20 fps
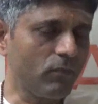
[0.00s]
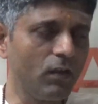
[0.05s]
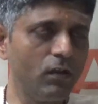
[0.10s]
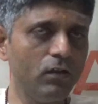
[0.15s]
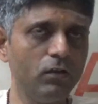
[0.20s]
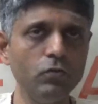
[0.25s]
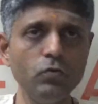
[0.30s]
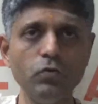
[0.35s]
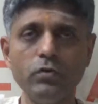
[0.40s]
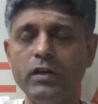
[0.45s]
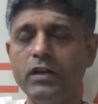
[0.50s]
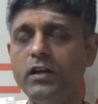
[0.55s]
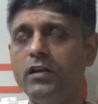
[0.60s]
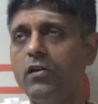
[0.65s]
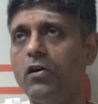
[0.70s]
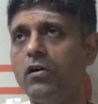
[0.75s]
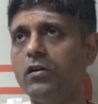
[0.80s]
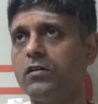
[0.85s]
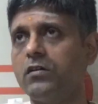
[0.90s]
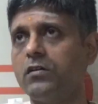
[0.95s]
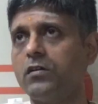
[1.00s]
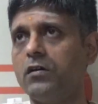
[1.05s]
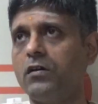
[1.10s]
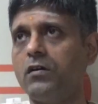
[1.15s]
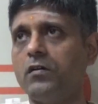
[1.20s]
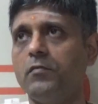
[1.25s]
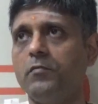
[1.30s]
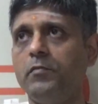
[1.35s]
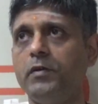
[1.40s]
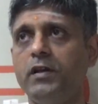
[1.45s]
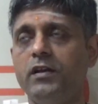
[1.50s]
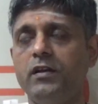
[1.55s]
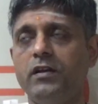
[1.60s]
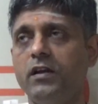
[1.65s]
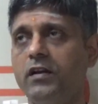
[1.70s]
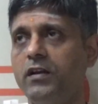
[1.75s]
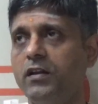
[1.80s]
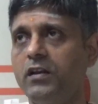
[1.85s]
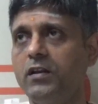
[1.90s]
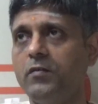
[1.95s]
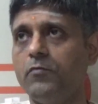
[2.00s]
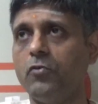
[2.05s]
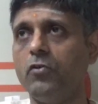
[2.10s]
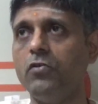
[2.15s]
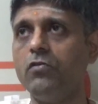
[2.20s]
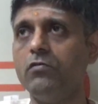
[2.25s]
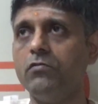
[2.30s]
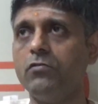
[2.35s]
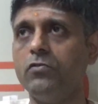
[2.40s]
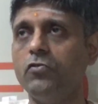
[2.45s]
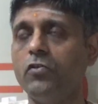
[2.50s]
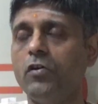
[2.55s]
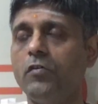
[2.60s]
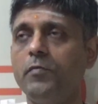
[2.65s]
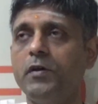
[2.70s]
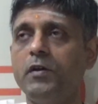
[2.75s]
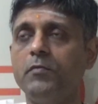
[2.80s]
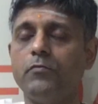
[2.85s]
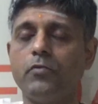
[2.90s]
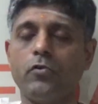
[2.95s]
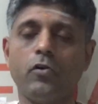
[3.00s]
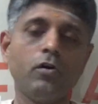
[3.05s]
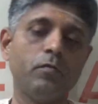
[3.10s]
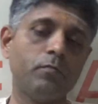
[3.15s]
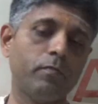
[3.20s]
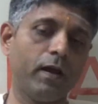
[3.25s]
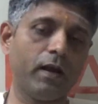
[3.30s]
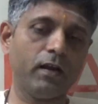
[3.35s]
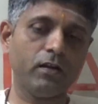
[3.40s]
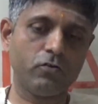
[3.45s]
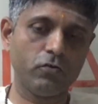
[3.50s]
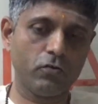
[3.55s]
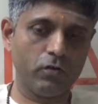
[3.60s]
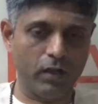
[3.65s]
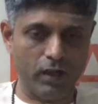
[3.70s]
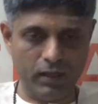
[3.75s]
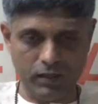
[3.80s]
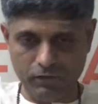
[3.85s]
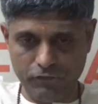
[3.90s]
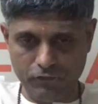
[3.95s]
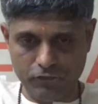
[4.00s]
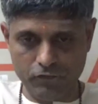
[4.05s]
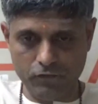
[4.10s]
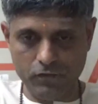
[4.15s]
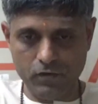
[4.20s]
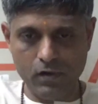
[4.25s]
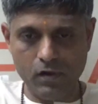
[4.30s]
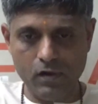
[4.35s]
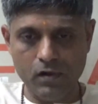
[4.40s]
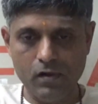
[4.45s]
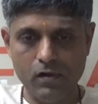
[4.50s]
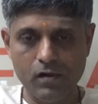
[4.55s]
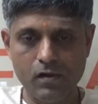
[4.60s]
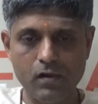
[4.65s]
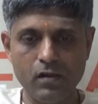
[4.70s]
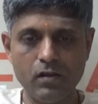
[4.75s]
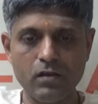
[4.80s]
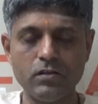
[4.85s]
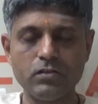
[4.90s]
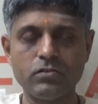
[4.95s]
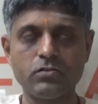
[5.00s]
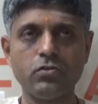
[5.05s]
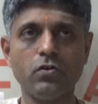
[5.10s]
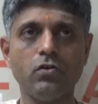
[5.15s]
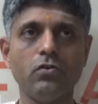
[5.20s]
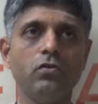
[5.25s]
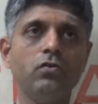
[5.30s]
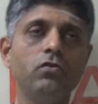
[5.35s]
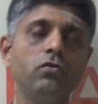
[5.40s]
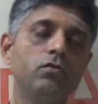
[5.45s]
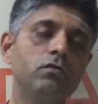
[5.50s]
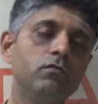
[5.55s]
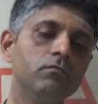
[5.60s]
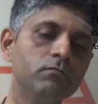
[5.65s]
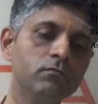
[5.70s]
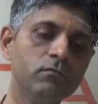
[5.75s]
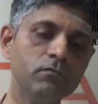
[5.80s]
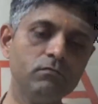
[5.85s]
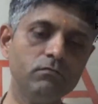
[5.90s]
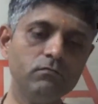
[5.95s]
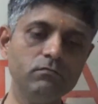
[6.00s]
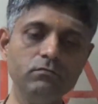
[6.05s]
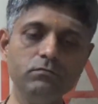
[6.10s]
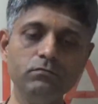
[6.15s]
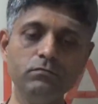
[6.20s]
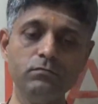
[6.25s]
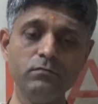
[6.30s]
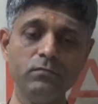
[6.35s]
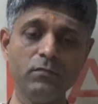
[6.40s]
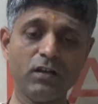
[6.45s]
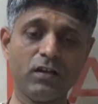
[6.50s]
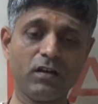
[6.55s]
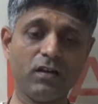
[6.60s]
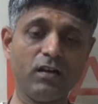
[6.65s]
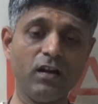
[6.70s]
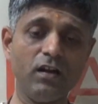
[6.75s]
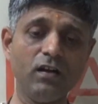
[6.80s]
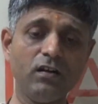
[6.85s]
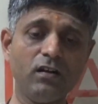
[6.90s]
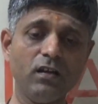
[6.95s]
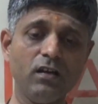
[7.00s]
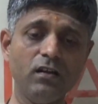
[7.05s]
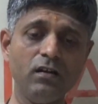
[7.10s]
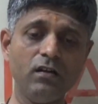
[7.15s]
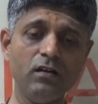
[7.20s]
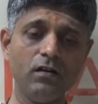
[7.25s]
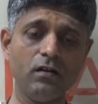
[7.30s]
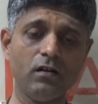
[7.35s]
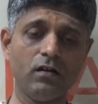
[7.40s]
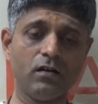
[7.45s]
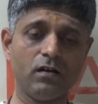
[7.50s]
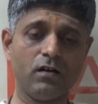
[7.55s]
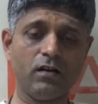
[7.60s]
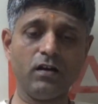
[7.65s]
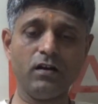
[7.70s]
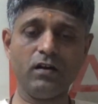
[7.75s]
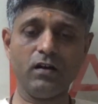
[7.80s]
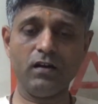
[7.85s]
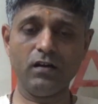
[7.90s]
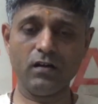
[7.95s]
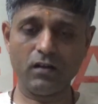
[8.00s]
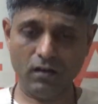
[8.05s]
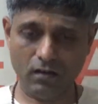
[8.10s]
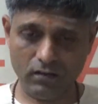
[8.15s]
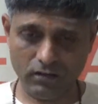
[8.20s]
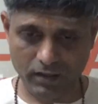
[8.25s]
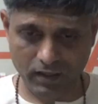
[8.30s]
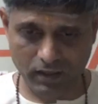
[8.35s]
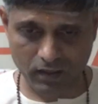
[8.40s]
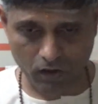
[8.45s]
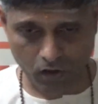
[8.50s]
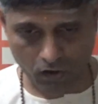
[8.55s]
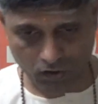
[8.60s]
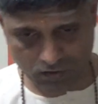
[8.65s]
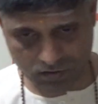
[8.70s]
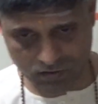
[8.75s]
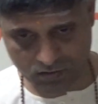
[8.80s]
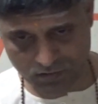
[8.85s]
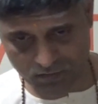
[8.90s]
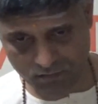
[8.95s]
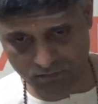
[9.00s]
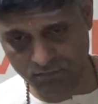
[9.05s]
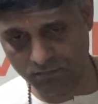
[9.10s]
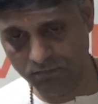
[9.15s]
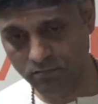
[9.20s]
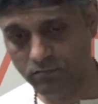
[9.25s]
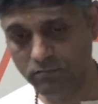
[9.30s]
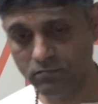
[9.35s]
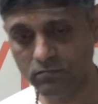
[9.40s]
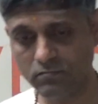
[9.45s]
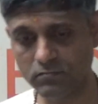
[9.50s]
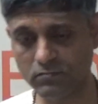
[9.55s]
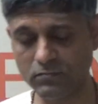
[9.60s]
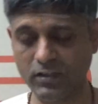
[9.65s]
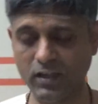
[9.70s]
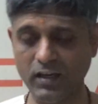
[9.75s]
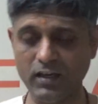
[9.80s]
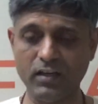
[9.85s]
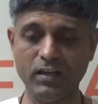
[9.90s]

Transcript: you need not be dead anymore. You have been brought back to life. So, redundant are thy locks, thy